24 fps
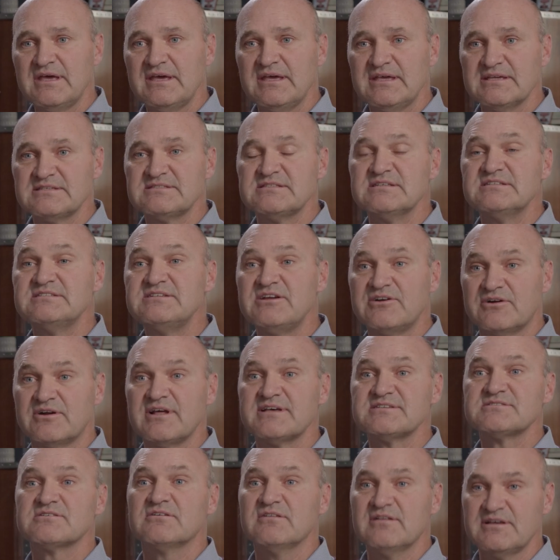is the tiered
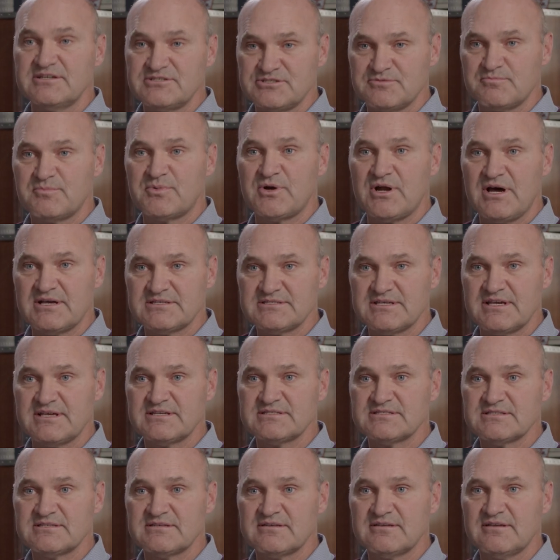escalation
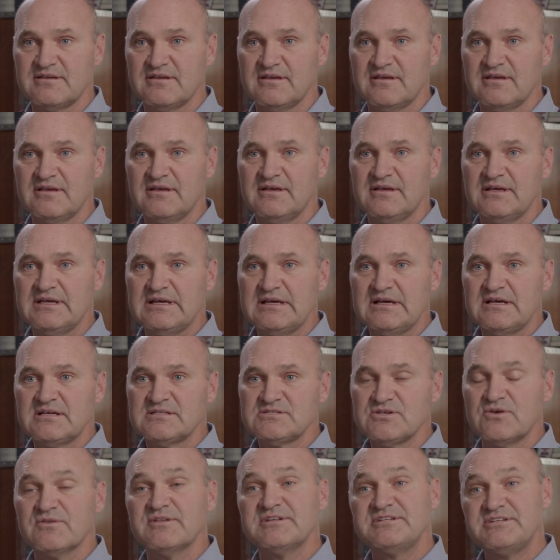process.
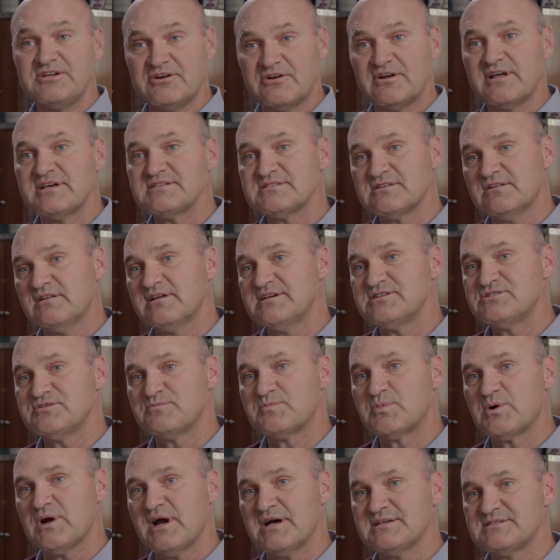So the tiered
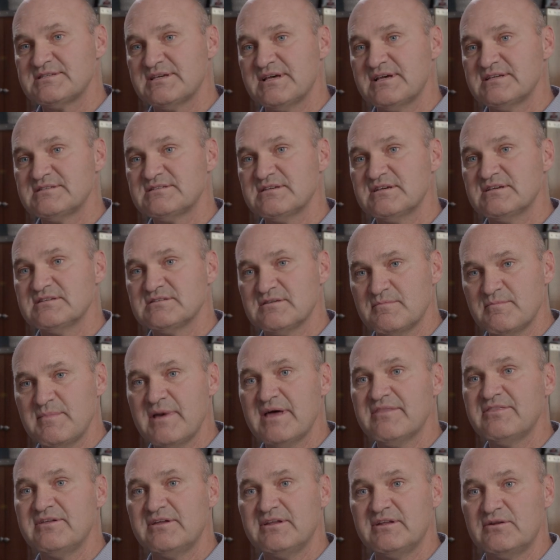escalation process is a
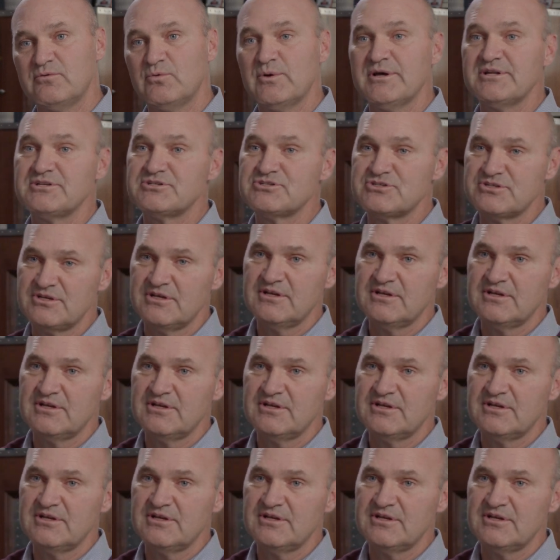method in which